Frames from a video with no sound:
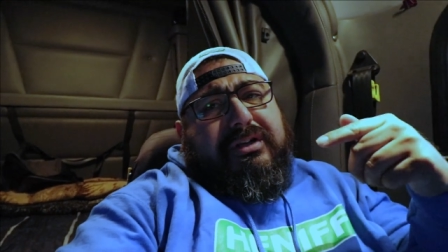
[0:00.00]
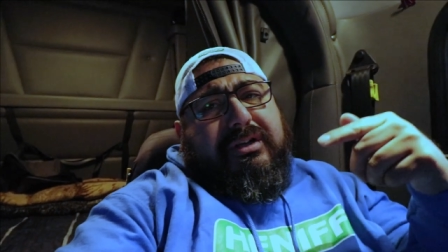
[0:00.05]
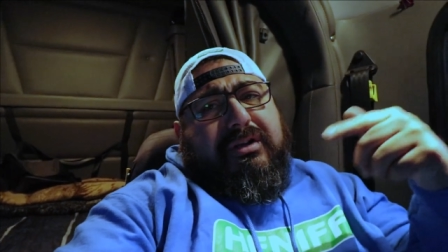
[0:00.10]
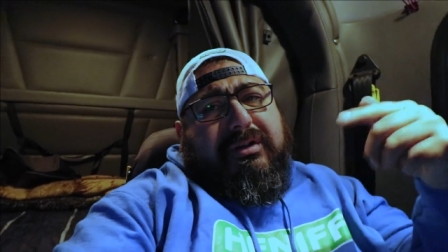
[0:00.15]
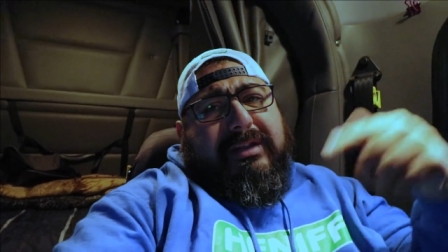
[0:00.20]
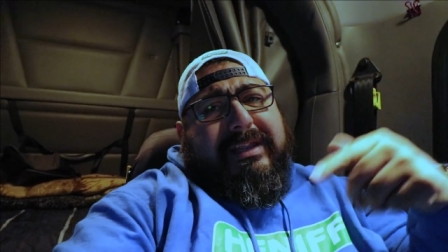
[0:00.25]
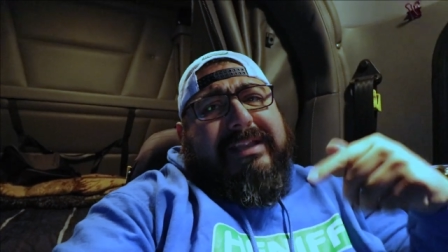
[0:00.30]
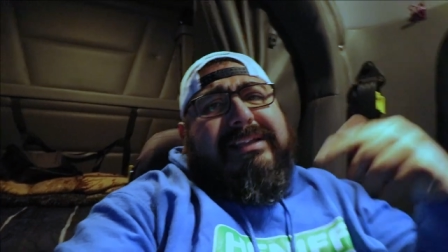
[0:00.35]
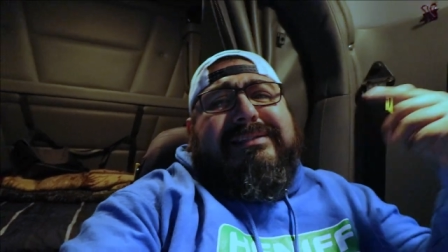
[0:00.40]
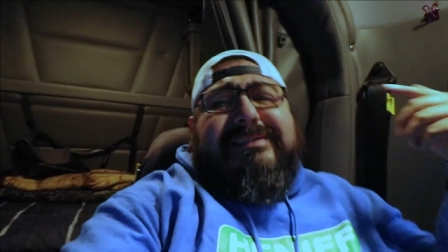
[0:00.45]

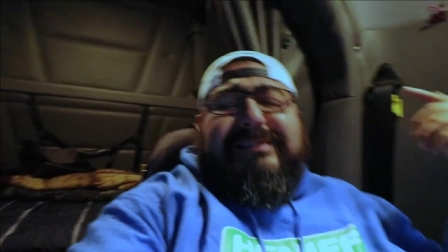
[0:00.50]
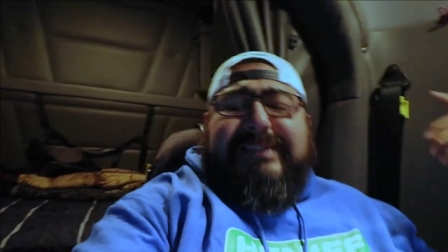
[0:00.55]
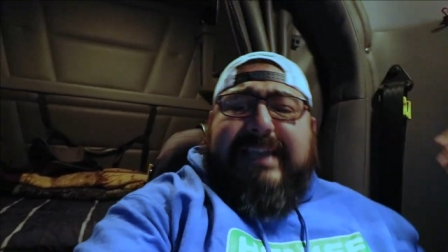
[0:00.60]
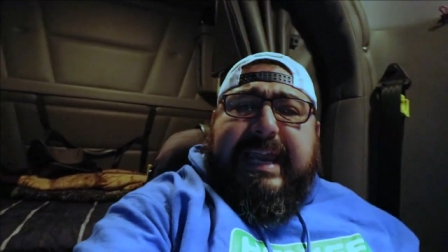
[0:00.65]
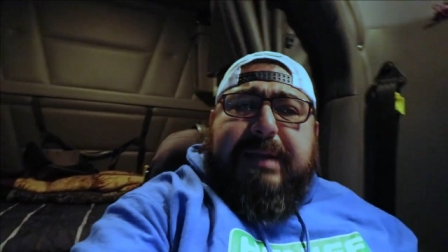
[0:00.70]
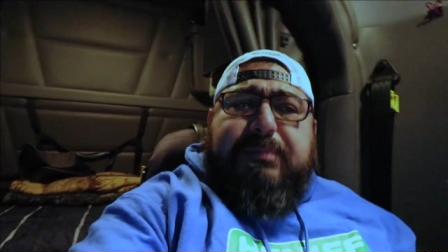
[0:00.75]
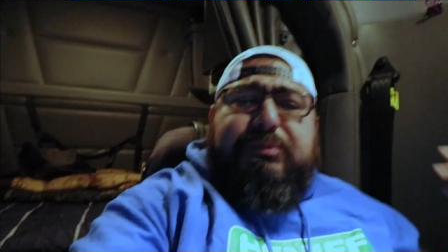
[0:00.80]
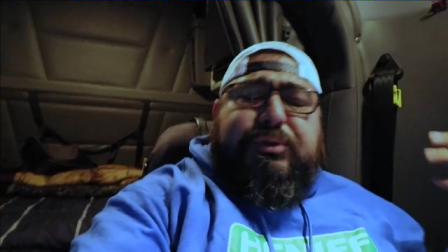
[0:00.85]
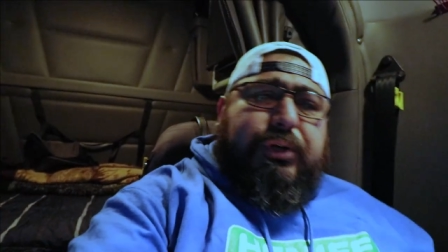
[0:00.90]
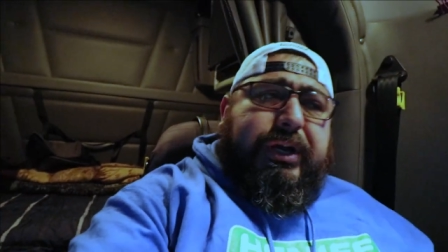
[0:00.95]
are they the
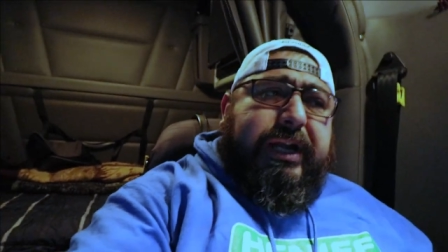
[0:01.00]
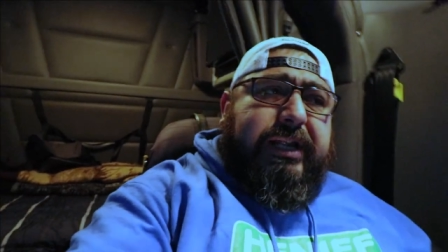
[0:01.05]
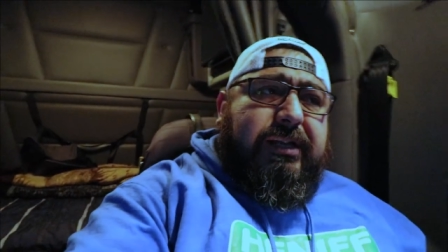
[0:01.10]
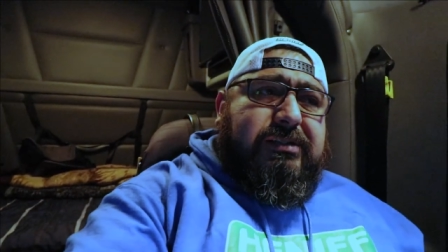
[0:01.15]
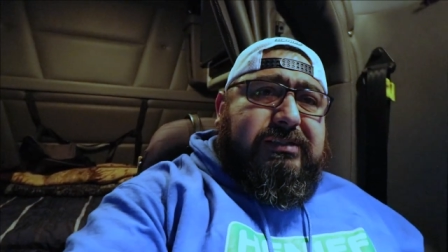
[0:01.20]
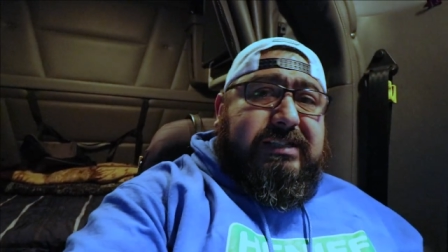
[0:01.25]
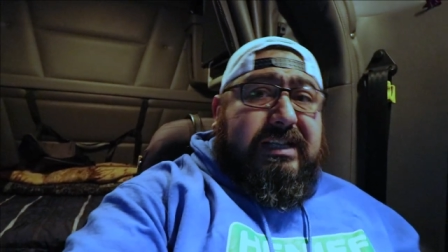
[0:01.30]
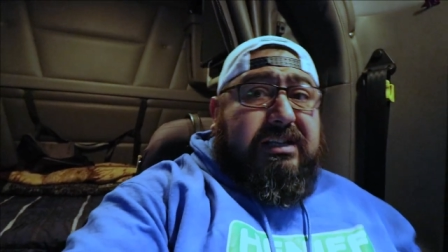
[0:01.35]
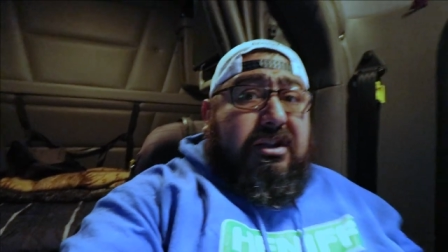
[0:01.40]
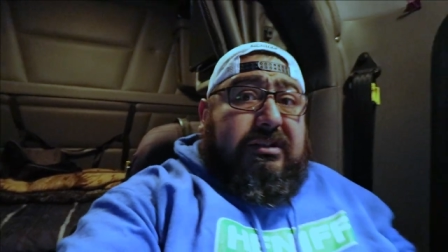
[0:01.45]
same
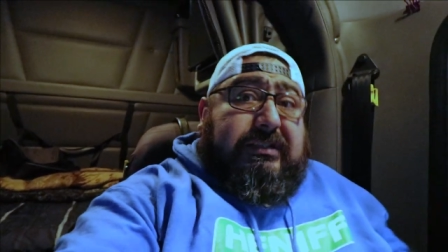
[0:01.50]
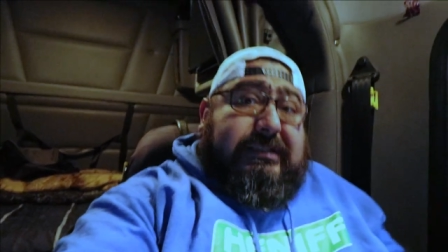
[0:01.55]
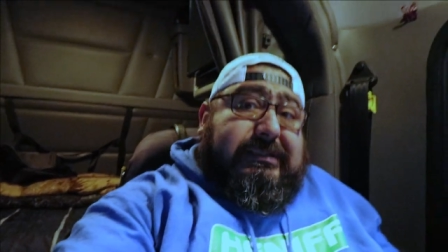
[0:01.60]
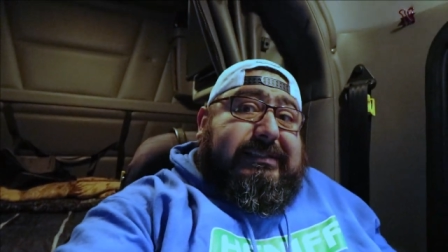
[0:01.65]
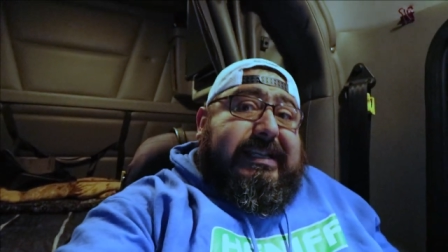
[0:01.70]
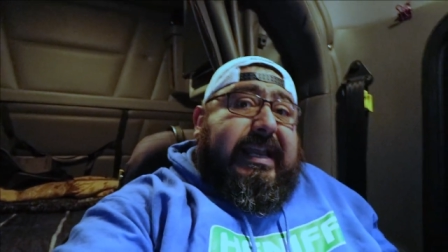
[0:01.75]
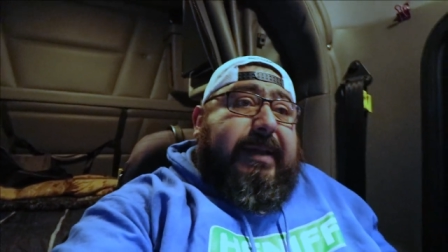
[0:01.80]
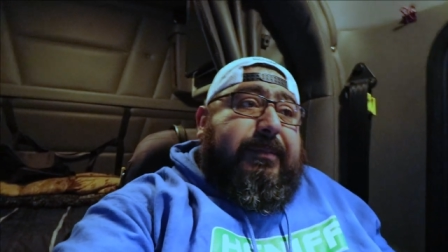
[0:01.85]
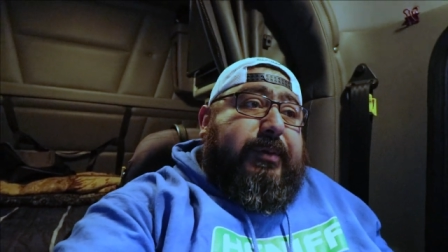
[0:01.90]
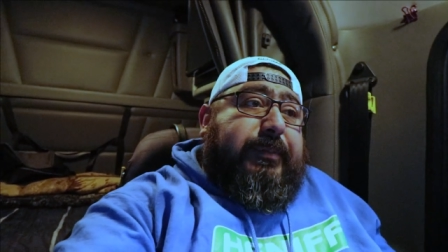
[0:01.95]
trailers they look the
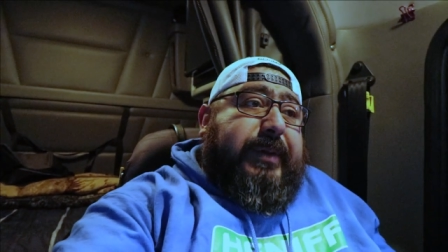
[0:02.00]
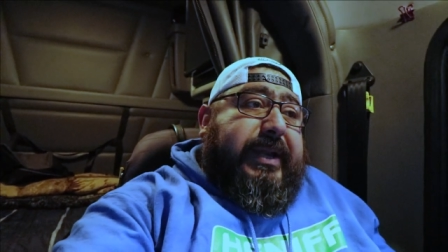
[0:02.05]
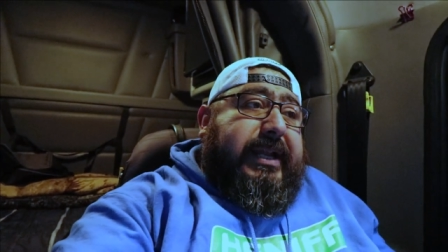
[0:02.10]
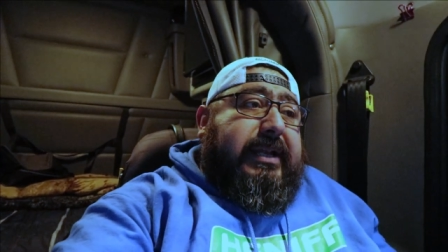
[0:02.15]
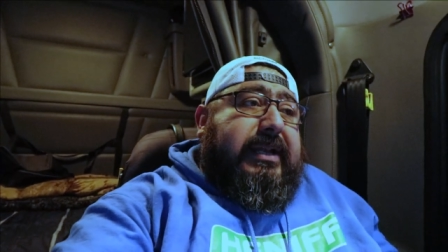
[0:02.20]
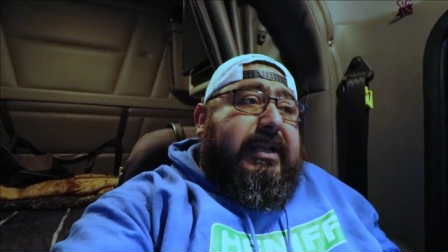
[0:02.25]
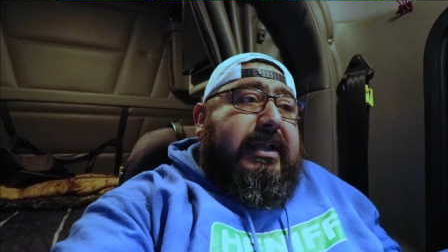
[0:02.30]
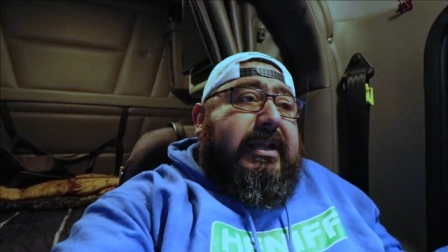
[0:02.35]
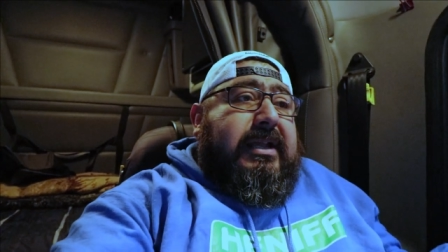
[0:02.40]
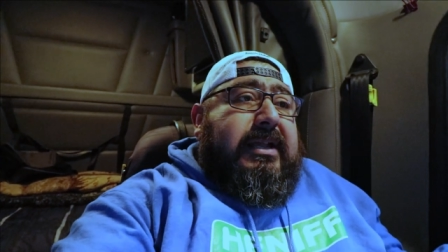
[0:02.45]
same to me